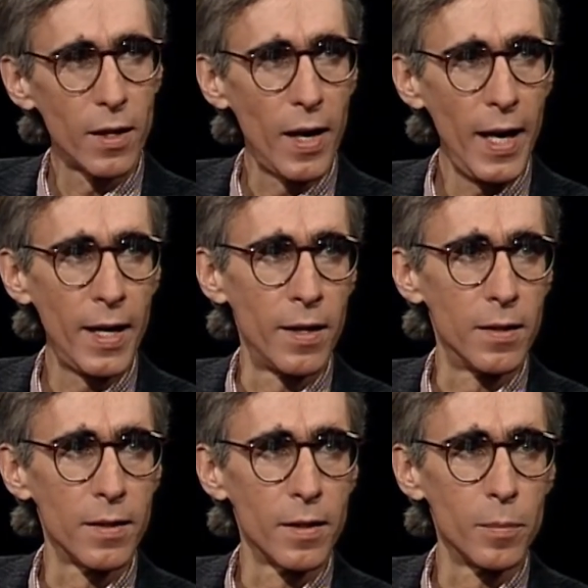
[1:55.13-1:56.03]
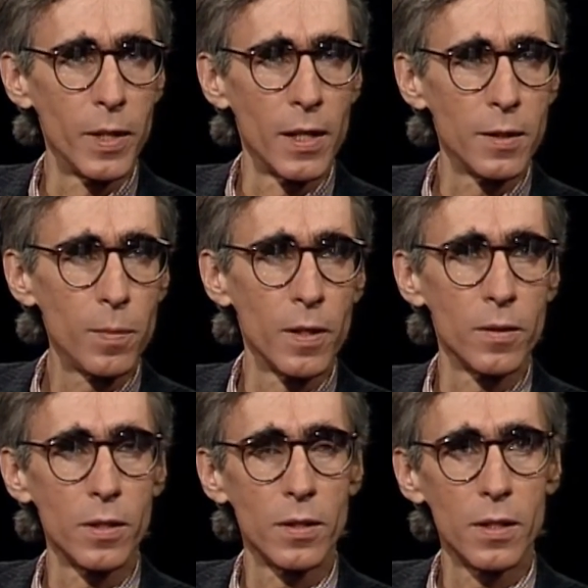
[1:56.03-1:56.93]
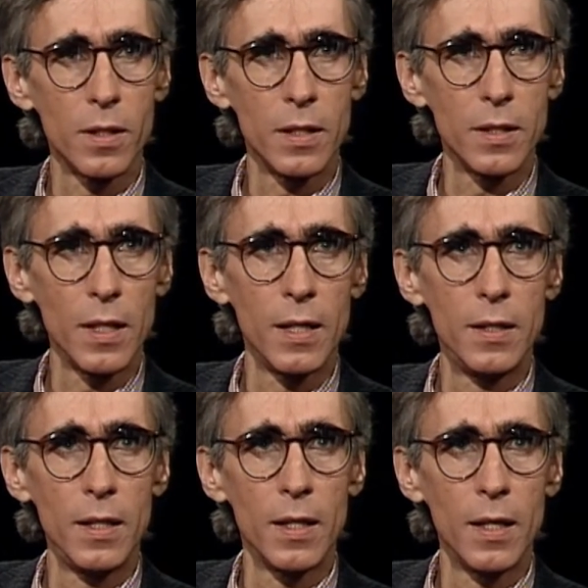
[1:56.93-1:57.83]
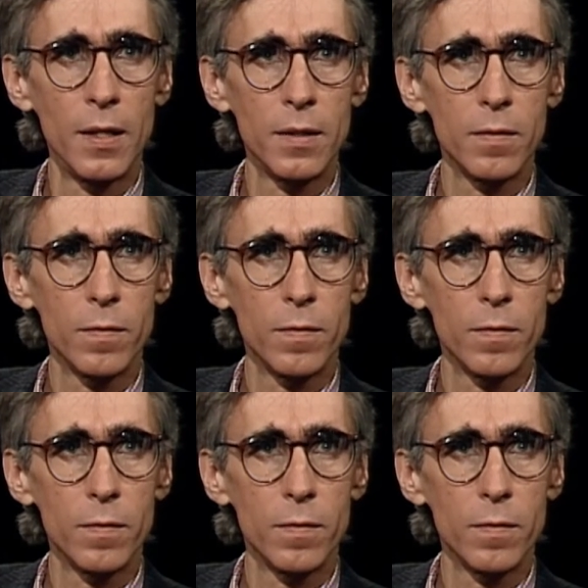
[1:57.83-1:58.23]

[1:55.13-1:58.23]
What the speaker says: on their head a little bit, I suppose, is the idea. And